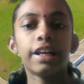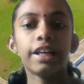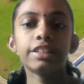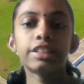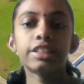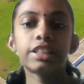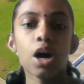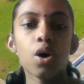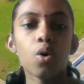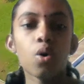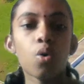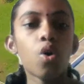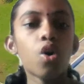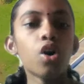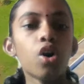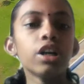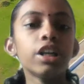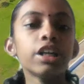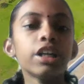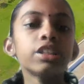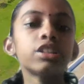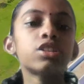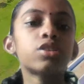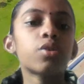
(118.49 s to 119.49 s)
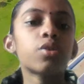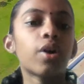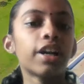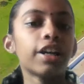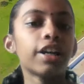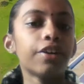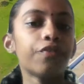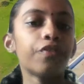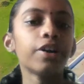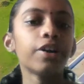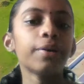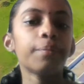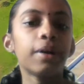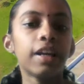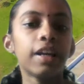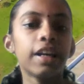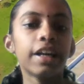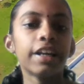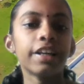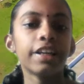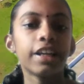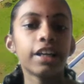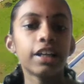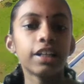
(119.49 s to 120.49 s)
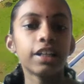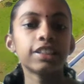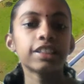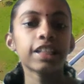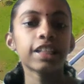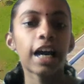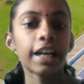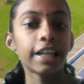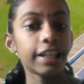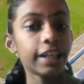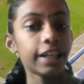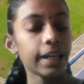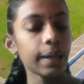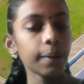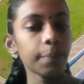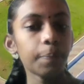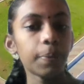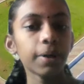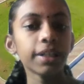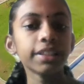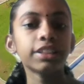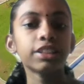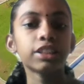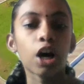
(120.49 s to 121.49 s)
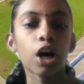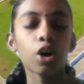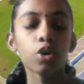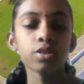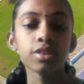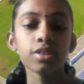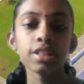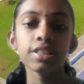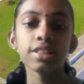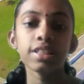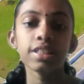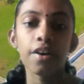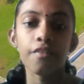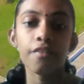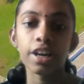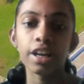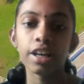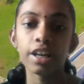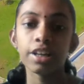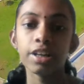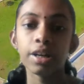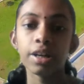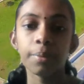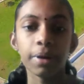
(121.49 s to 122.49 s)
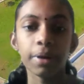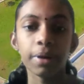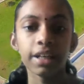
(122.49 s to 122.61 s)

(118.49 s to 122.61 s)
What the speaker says: is the oldest 25 million years and deepest 1700